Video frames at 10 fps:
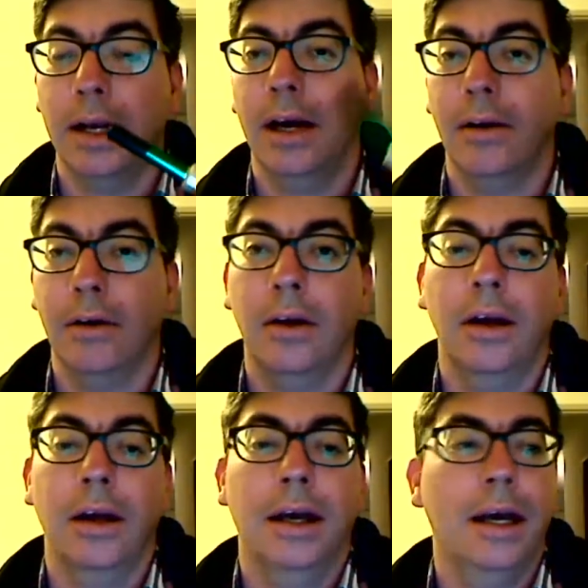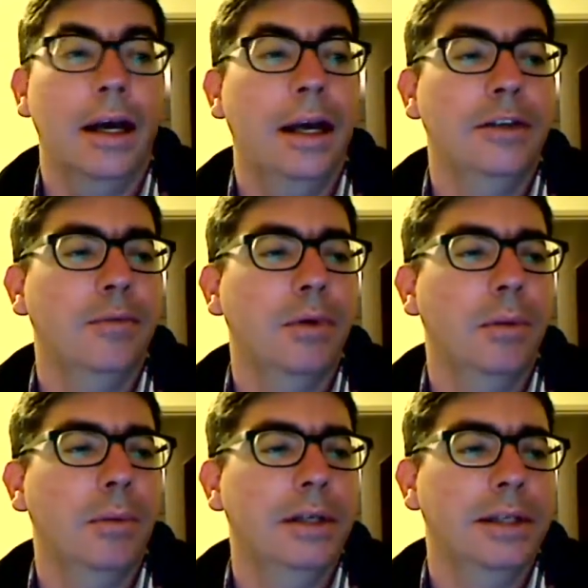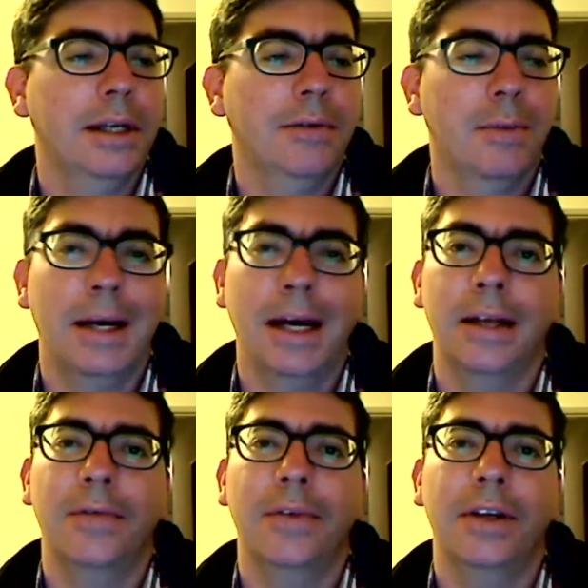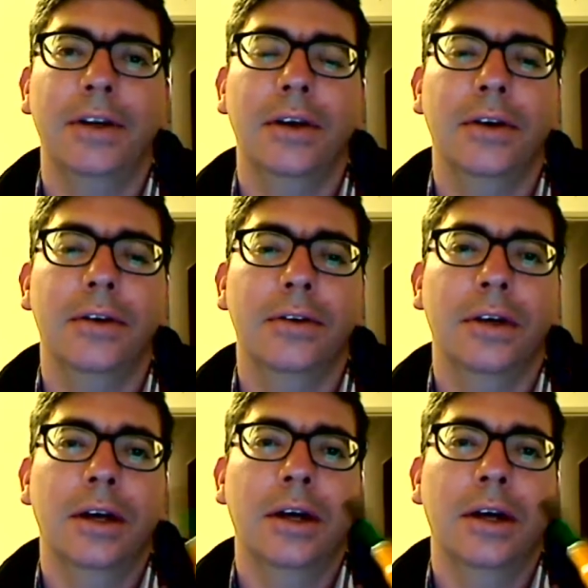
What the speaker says: Now, as you've probably seen from my other videos,